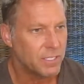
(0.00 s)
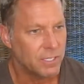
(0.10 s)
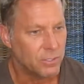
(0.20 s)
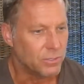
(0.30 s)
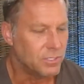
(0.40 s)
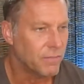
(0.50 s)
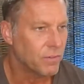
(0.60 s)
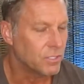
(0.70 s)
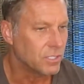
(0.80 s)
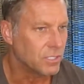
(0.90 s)
you know,
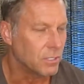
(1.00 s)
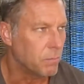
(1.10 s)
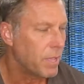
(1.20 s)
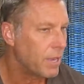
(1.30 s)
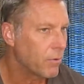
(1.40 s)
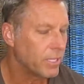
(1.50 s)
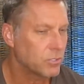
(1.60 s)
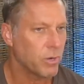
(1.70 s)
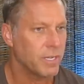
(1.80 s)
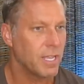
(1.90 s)
differences in pay
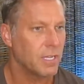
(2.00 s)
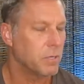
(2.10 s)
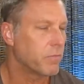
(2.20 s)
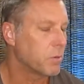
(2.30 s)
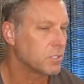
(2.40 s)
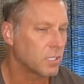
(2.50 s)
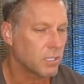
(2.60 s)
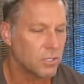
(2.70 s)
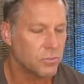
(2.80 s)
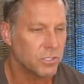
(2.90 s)
rates right now in different parts of the country.